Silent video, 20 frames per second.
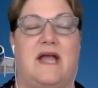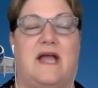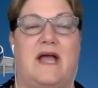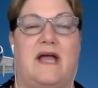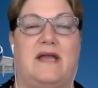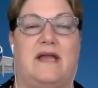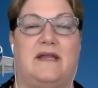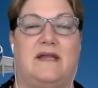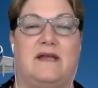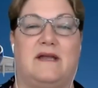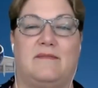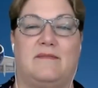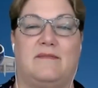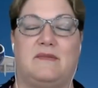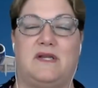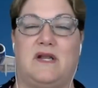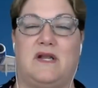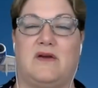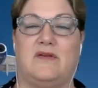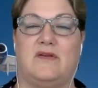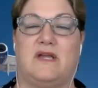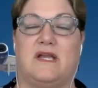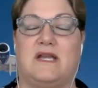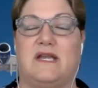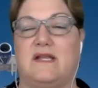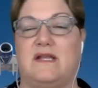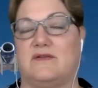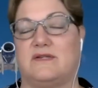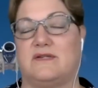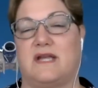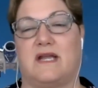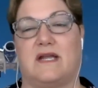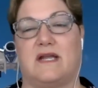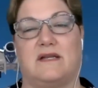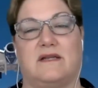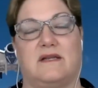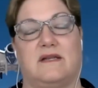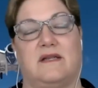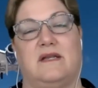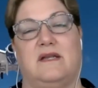and um, you know you can either take
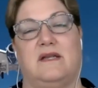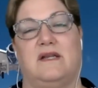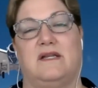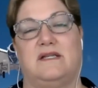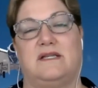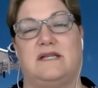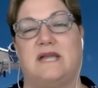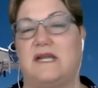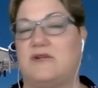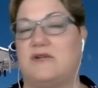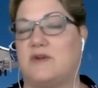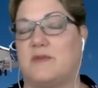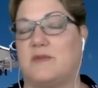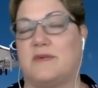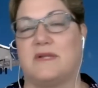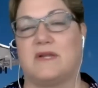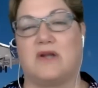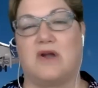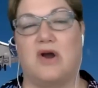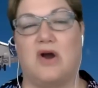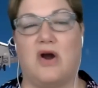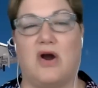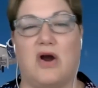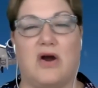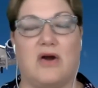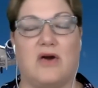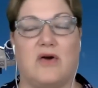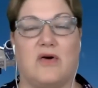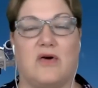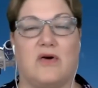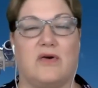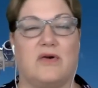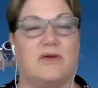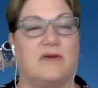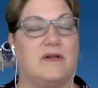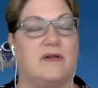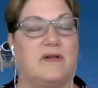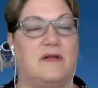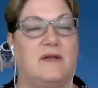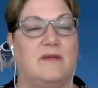a day trip in the car or
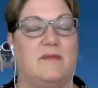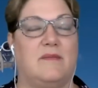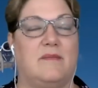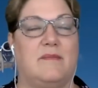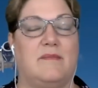uh,